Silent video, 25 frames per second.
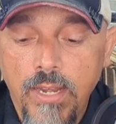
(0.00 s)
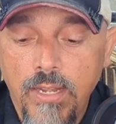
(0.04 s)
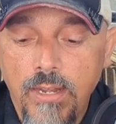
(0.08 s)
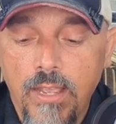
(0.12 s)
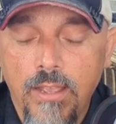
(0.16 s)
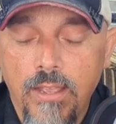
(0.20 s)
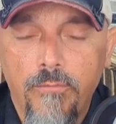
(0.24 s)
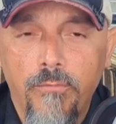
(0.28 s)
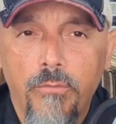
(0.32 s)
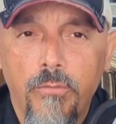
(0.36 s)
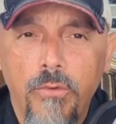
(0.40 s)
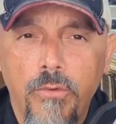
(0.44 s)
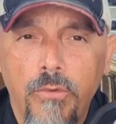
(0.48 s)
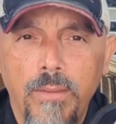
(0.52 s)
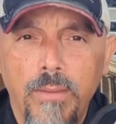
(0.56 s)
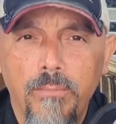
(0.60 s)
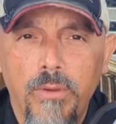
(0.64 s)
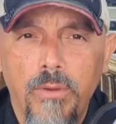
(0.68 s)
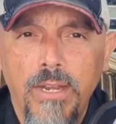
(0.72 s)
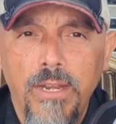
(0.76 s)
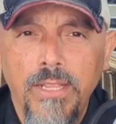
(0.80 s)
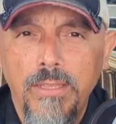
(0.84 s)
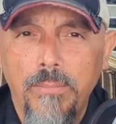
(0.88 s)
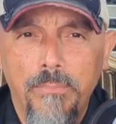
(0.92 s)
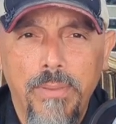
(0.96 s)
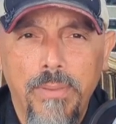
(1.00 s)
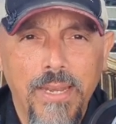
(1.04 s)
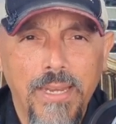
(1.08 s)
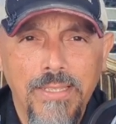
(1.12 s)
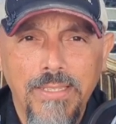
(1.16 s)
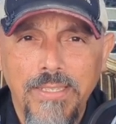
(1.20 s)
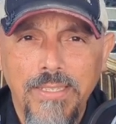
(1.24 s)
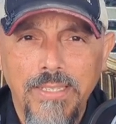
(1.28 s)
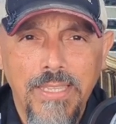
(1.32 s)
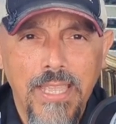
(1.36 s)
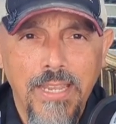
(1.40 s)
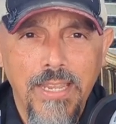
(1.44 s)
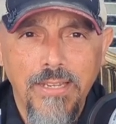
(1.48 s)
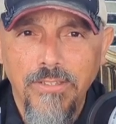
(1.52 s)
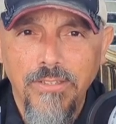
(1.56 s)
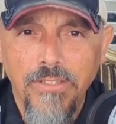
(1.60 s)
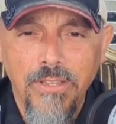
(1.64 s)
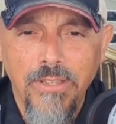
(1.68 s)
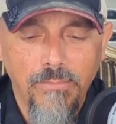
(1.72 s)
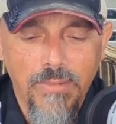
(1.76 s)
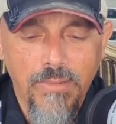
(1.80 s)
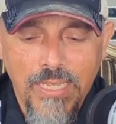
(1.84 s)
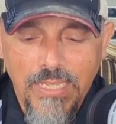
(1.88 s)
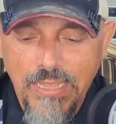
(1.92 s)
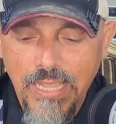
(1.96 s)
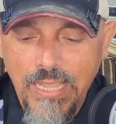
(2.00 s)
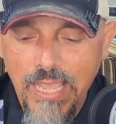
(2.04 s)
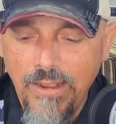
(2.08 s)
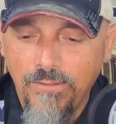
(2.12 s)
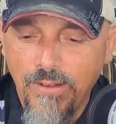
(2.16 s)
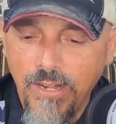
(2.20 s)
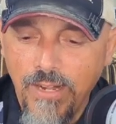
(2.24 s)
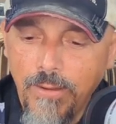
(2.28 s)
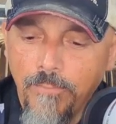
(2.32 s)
A free but independent state, something like that, right?